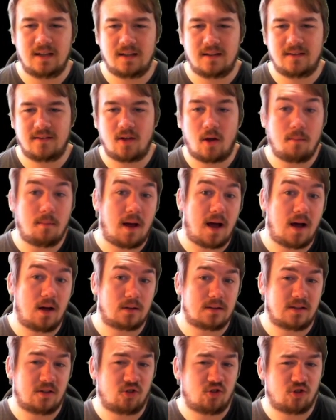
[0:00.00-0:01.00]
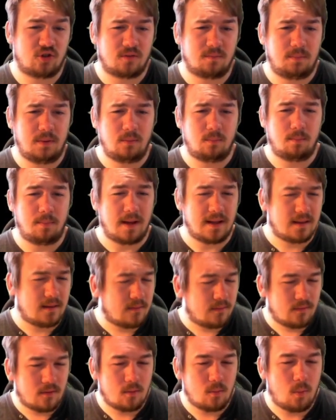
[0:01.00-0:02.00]
somehow this should be better
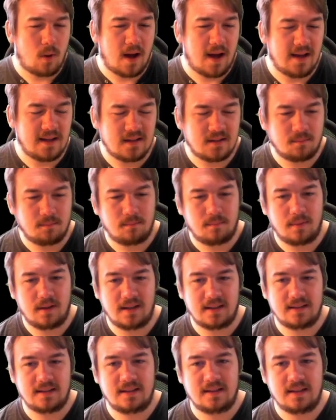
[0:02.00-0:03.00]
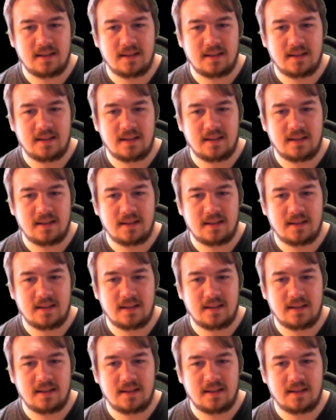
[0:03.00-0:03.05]
for white, but